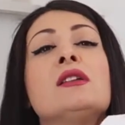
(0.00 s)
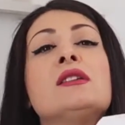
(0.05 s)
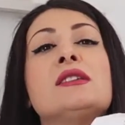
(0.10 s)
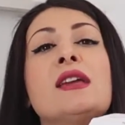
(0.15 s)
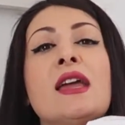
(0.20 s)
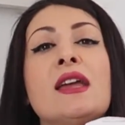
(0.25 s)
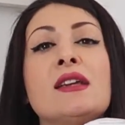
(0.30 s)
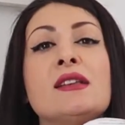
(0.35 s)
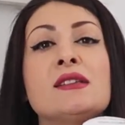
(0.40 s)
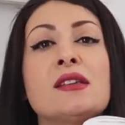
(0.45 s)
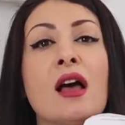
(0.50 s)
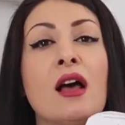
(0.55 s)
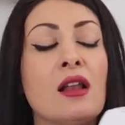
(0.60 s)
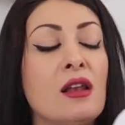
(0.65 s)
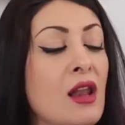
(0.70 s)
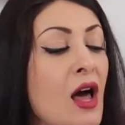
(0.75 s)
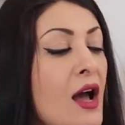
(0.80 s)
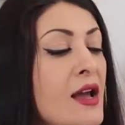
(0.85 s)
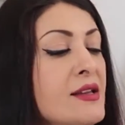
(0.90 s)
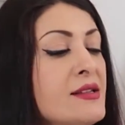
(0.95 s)

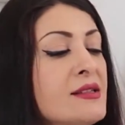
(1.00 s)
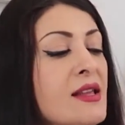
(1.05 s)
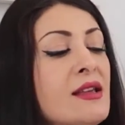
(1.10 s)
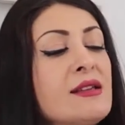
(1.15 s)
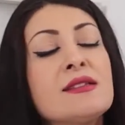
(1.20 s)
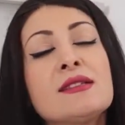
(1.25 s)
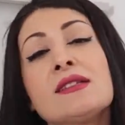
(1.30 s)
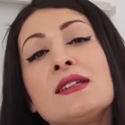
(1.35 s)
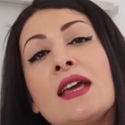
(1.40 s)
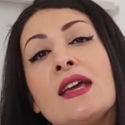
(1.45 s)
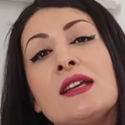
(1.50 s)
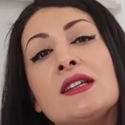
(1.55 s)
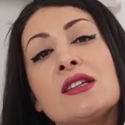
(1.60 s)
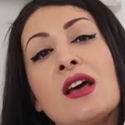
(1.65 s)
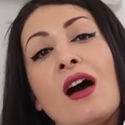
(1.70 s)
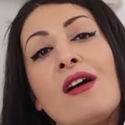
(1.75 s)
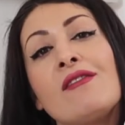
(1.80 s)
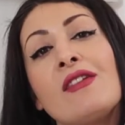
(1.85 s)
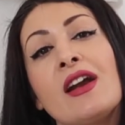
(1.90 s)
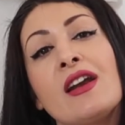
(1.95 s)
license
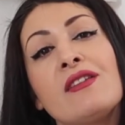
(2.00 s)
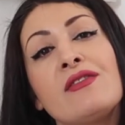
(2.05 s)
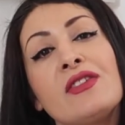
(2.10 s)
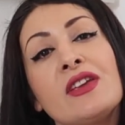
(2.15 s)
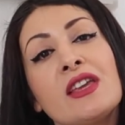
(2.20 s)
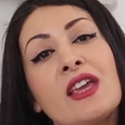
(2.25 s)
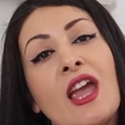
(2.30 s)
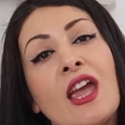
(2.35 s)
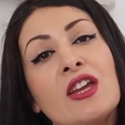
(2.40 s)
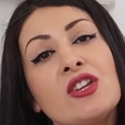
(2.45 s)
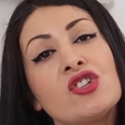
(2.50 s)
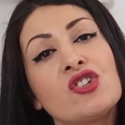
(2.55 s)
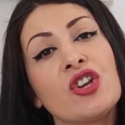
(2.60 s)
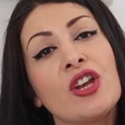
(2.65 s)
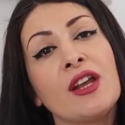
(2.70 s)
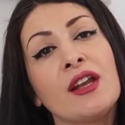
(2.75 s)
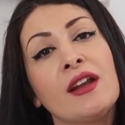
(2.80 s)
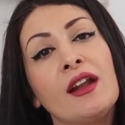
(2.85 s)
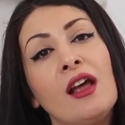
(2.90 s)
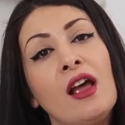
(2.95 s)
data
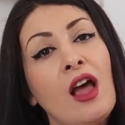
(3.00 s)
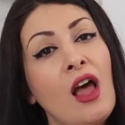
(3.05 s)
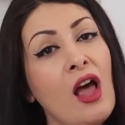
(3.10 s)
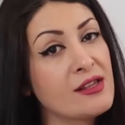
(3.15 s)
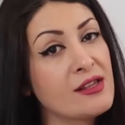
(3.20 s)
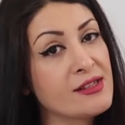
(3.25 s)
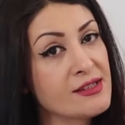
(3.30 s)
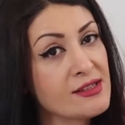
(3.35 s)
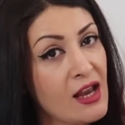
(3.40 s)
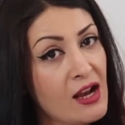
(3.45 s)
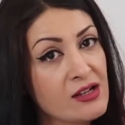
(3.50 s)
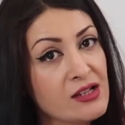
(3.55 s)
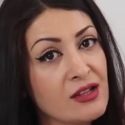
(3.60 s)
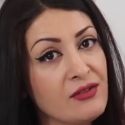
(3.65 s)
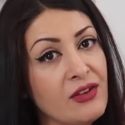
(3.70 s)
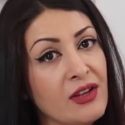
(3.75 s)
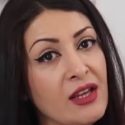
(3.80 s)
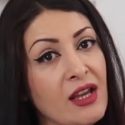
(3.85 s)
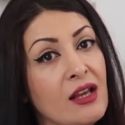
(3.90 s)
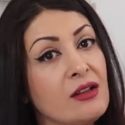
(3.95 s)
verification
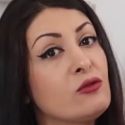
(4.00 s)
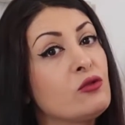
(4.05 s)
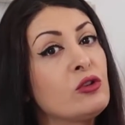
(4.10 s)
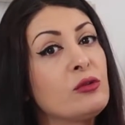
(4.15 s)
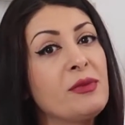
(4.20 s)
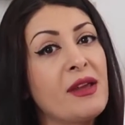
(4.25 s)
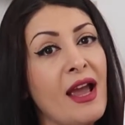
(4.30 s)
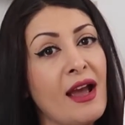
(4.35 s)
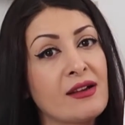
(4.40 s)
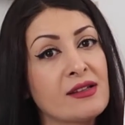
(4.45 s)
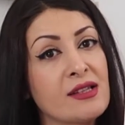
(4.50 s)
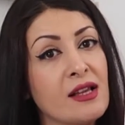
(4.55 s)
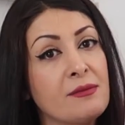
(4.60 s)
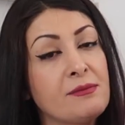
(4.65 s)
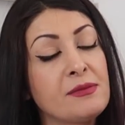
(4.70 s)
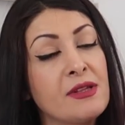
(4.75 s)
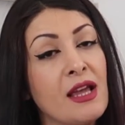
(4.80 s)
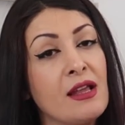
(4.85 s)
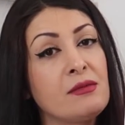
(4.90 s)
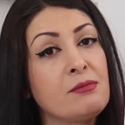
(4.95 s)
certificate would be
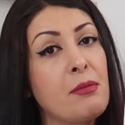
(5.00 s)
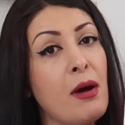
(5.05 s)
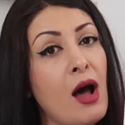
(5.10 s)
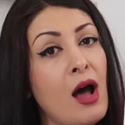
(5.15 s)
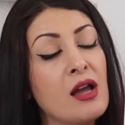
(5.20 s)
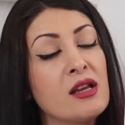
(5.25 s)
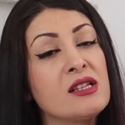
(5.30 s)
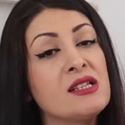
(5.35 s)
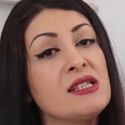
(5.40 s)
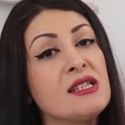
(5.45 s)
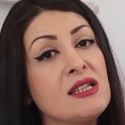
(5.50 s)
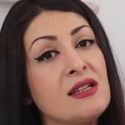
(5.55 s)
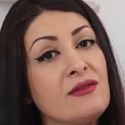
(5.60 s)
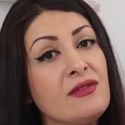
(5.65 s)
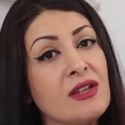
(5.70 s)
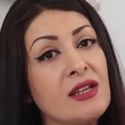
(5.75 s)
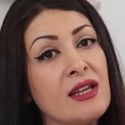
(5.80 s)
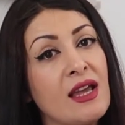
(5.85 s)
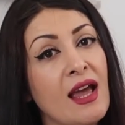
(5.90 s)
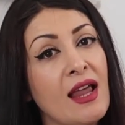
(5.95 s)
accepted by
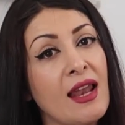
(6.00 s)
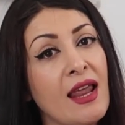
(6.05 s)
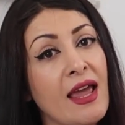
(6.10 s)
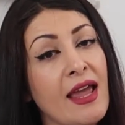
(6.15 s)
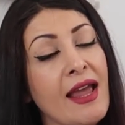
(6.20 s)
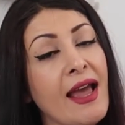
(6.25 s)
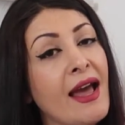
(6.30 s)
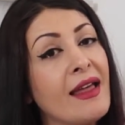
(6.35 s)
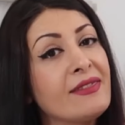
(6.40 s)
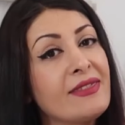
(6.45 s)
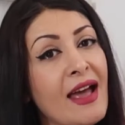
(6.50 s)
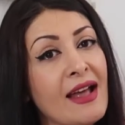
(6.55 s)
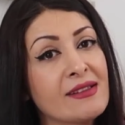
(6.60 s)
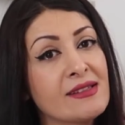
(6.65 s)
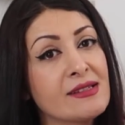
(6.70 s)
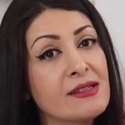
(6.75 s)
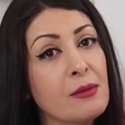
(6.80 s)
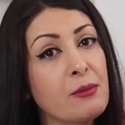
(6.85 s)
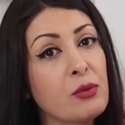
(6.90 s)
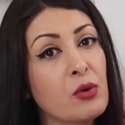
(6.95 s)
DVLA, and
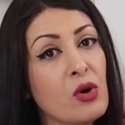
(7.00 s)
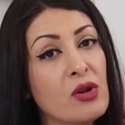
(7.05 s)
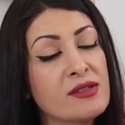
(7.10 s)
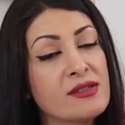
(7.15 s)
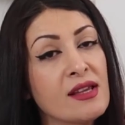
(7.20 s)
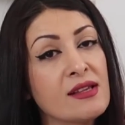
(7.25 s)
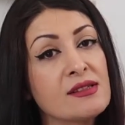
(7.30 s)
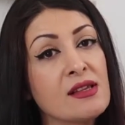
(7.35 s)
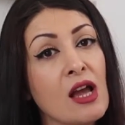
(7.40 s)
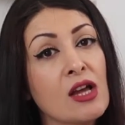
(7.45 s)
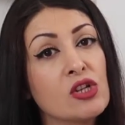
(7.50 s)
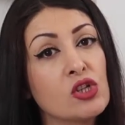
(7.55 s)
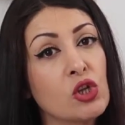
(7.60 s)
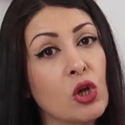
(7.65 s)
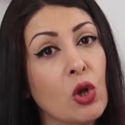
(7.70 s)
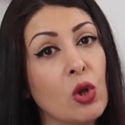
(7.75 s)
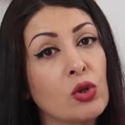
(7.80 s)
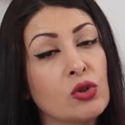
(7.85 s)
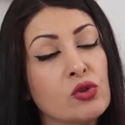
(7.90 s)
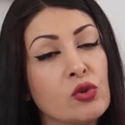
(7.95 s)
that's the process I
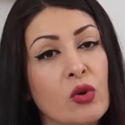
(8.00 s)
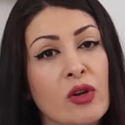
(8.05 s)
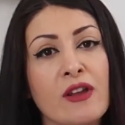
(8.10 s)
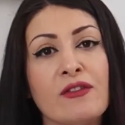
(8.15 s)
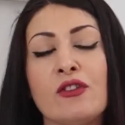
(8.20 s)
told you.